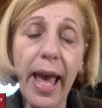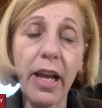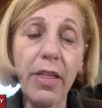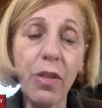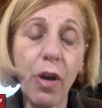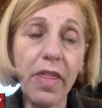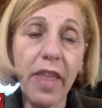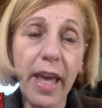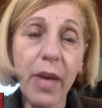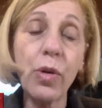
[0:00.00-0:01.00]
And I
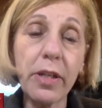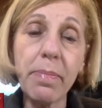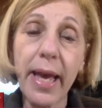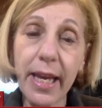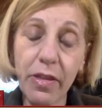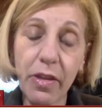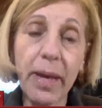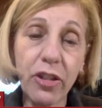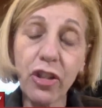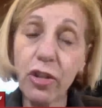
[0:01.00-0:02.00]
thought they would make
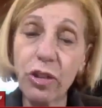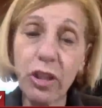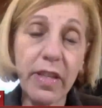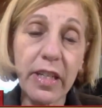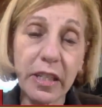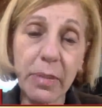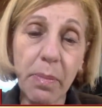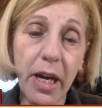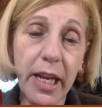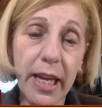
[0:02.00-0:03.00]
the best use of
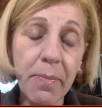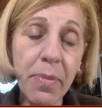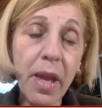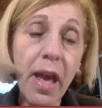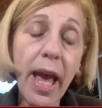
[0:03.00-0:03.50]
this money.